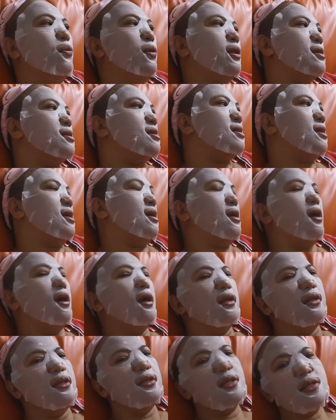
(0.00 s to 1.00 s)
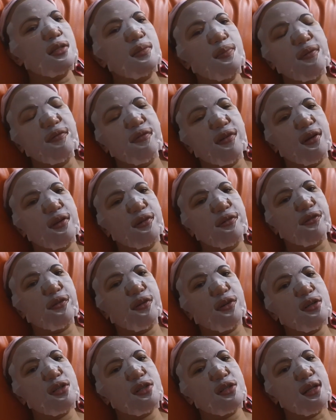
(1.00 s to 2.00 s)
We'll see. This is my very
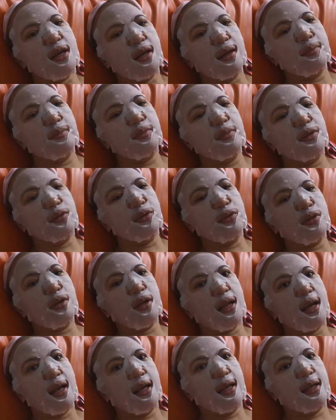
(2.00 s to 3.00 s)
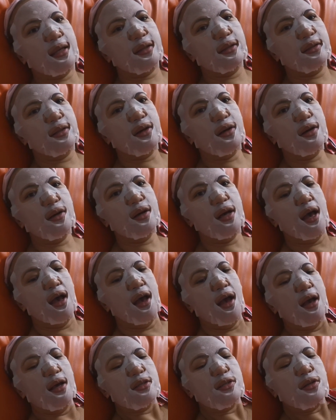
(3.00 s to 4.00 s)
first time to try, no?
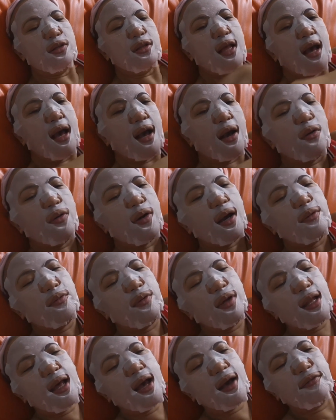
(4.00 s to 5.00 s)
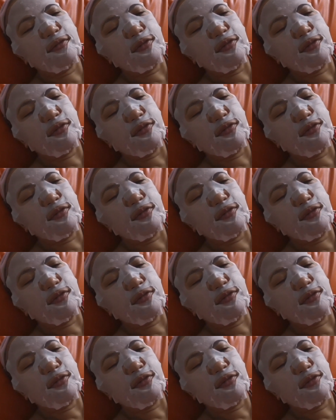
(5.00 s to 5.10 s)
So now, I will